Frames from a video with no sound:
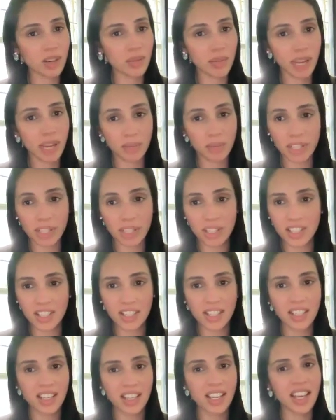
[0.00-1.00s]
you're a bad
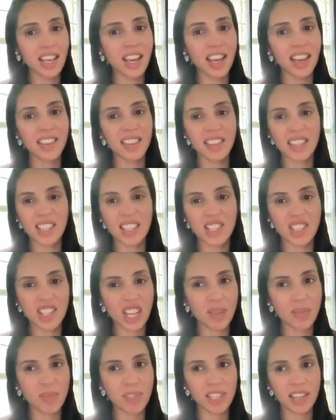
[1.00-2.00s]
person. And then the
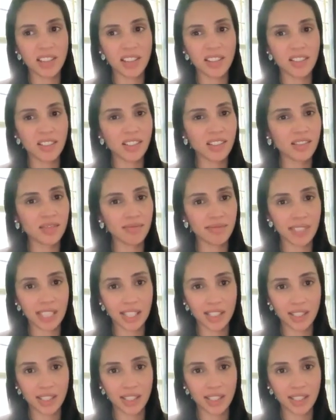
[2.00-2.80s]
shame cycle,